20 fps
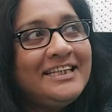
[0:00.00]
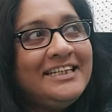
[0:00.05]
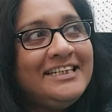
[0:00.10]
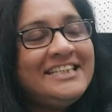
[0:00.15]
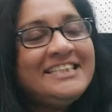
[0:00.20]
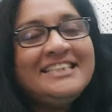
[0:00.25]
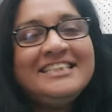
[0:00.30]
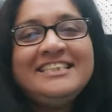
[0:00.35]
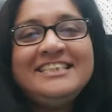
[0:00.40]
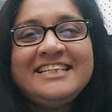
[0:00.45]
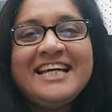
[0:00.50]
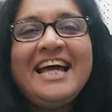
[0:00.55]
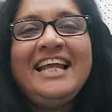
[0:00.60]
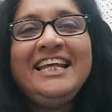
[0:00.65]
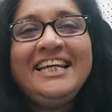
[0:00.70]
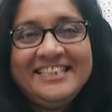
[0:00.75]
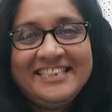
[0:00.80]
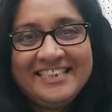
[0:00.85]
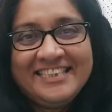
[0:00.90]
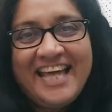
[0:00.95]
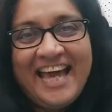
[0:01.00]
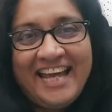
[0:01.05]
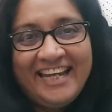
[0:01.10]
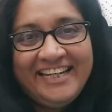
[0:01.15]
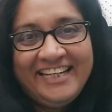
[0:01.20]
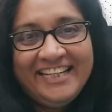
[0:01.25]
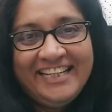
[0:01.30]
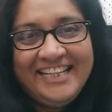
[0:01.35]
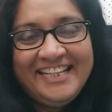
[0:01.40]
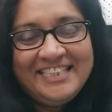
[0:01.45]
doesn't challenge that.
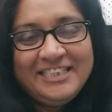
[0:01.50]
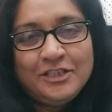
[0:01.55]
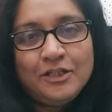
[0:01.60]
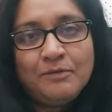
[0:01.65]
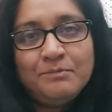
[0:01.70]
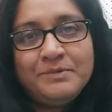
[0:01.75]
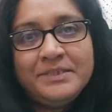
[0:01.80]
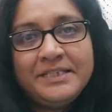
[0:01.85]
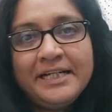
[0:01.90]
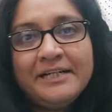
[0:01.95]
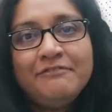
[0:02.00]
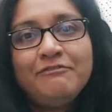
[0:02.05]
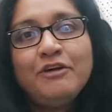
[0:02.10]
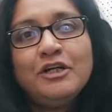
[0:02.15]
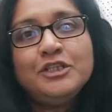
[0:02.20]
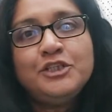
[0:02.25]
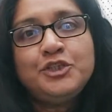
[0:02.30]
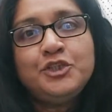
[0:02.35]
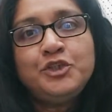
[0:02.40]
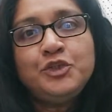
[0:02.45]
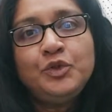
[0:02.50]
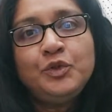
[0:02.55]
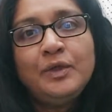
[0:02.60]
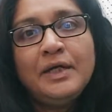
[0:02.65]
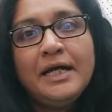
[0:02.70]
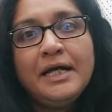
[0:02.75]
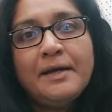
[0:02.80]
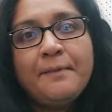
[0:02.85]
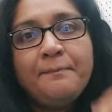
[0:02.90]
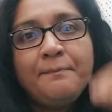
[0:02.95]
His object was to